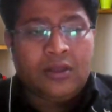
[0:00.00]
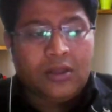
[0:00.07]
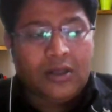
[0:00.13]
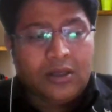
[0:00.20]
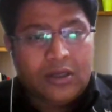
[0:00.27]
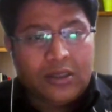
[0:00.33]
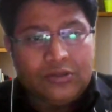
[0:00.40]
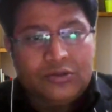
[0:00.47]

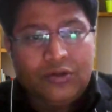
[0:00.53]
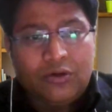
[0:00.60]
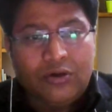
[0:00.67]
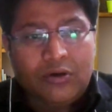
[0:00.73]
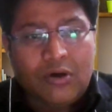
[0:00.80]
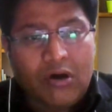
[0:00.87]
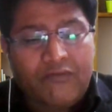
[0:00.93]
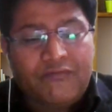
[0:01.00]
uh, you
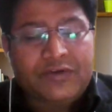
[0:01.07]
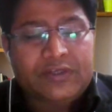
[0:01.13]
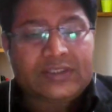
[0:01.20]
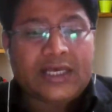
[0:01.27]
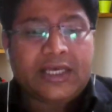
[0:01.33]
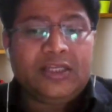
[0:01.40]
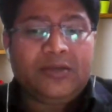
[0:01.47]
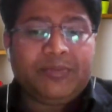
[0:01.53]
know office
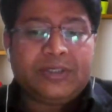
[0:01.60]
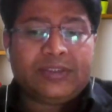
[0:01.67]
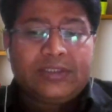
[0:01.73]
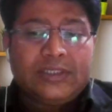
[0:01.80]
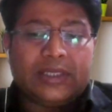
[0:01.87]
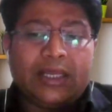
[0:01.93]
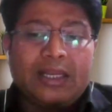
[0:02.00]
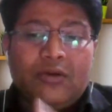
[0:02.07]
any
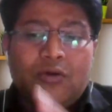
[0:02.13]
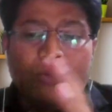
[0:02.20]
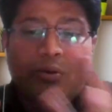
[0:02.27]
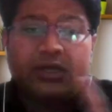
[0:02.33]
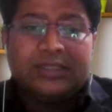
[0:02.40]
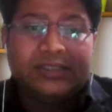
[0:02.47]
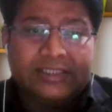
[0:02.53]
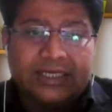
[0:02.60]
person can go
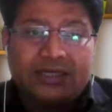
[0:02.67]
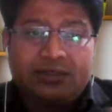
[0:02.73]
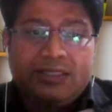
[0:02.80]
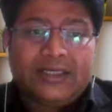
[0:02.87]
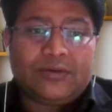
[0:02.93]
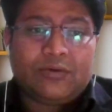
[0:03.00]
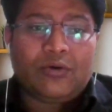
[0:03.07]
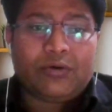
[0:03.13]
and check
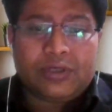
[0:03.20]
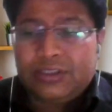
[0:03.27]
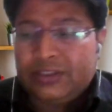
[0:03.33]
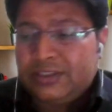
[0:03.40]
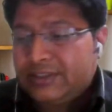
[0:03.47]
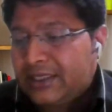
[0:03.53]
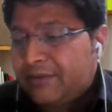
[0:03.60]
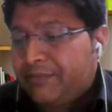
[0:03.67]
that okay
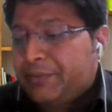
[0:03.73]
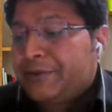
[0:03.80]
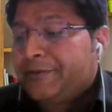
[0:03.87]
this happened